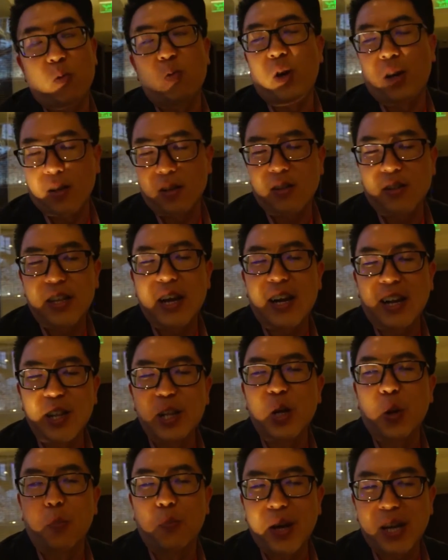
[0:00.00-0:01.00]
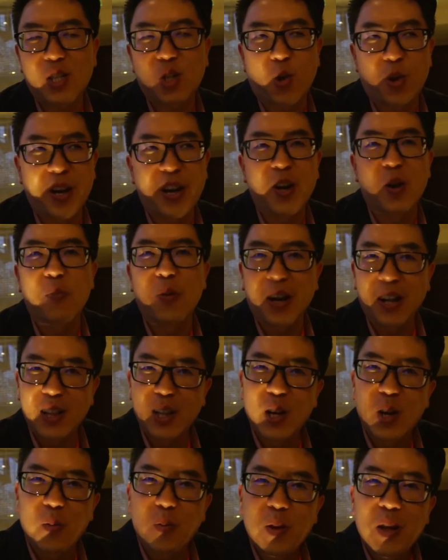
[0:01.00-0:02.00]
well, not a little big tornado, but a
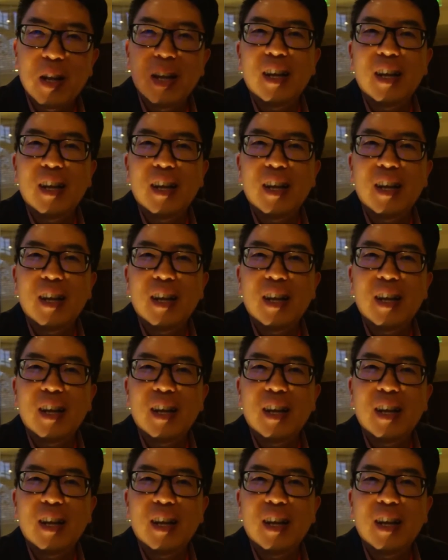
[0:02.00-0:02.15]
little